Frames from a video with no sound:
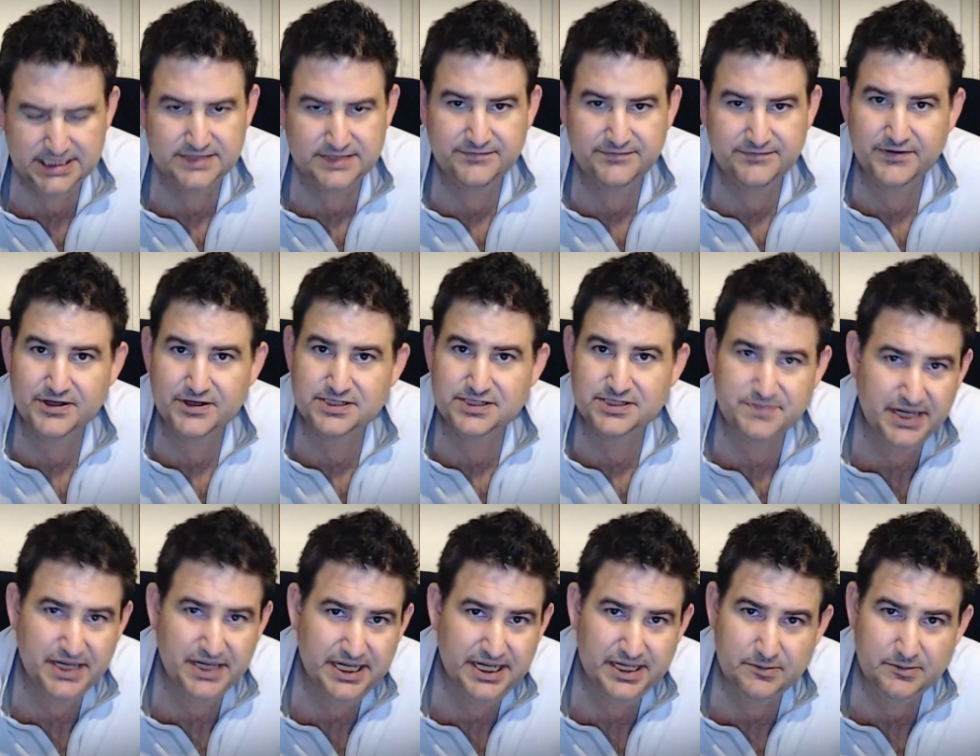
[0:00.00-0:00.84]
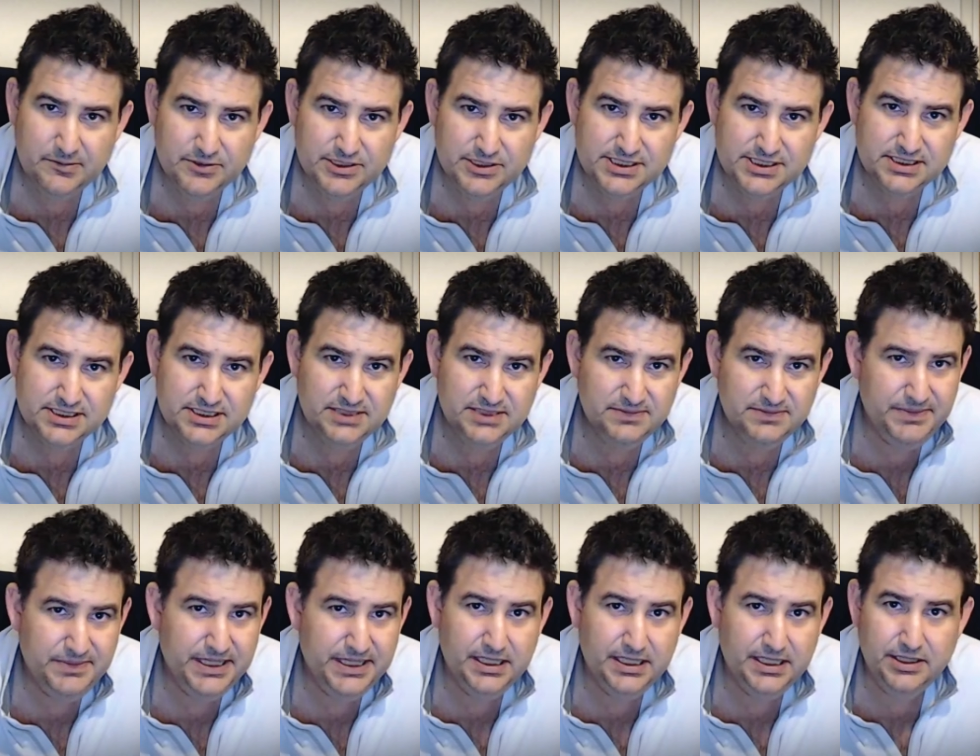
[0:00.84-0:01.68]
The first meaning was to
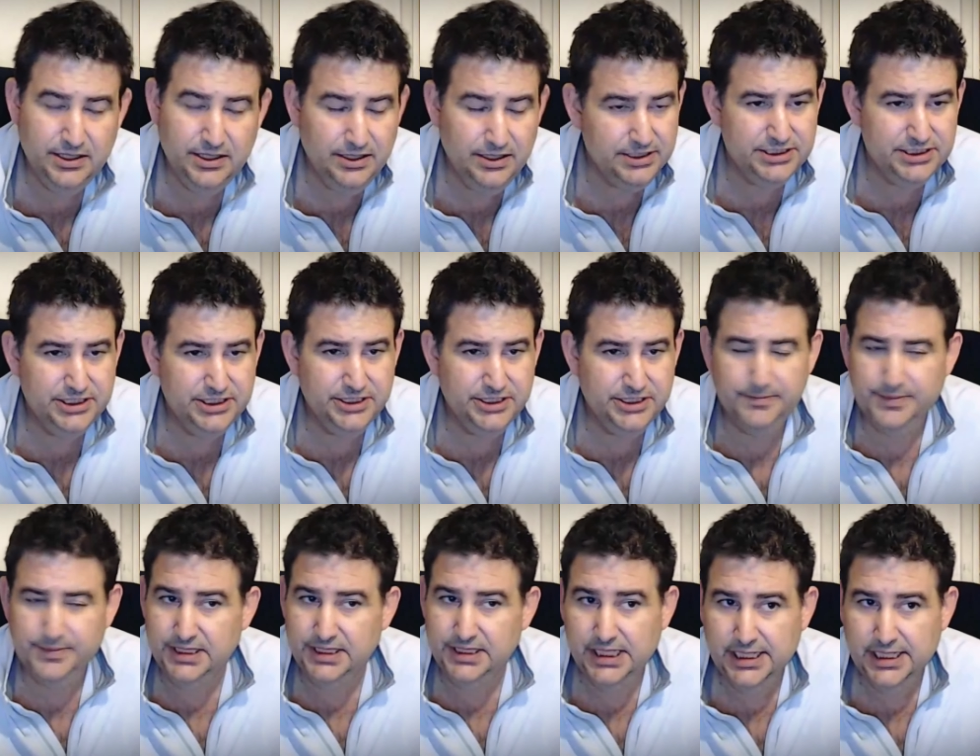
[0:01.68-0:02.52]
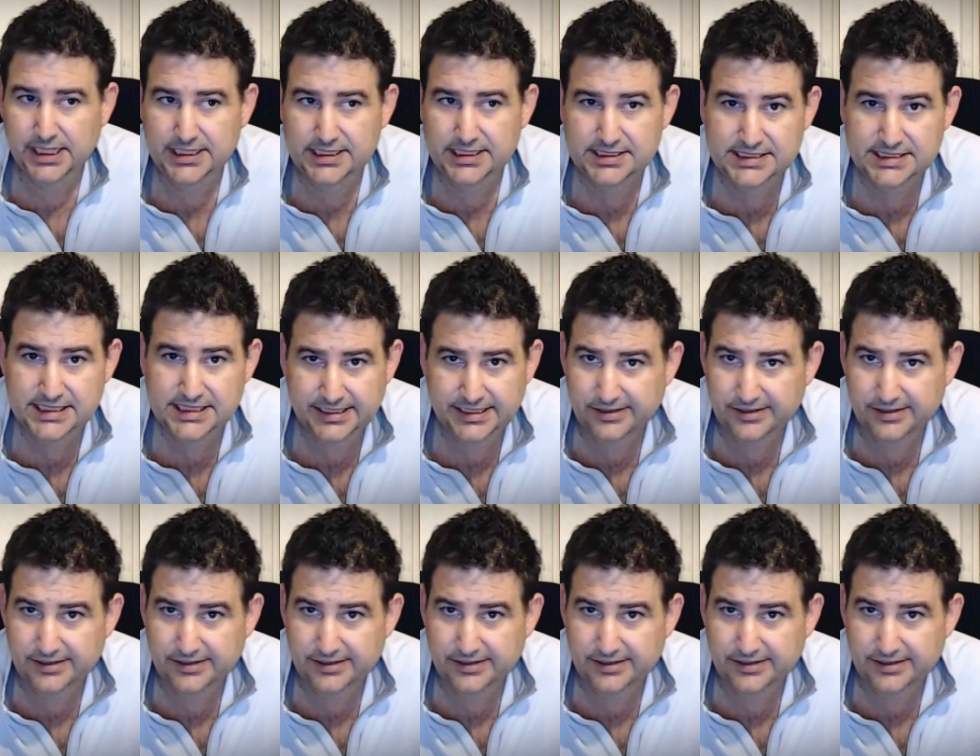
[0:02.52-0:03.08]
be alert to the police in